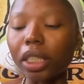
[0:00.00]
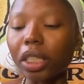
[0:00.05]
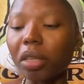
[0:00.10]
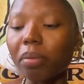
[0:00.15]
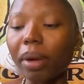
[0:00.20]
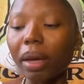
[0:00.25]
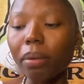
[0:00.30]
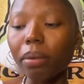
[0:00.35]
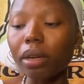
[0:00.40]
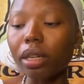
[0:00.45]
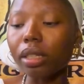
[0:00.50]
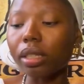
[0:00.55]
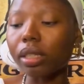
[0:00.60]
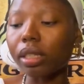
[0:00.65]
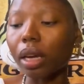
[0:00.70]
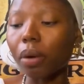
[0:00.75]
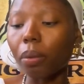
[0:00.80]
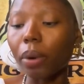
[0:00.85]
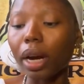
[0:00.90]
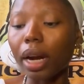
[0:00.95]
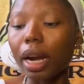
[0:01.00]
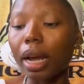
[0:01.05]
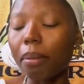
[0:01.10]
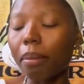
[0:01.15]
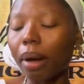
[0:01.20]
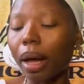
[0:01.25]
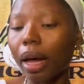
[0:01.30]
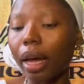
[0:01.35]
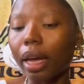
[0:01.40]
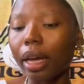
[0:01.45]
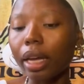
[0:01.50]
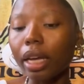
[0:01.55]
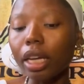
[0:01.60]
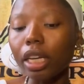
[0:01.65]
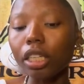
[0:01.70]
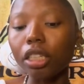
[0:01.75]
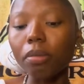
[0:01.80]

You may want to say, where am I?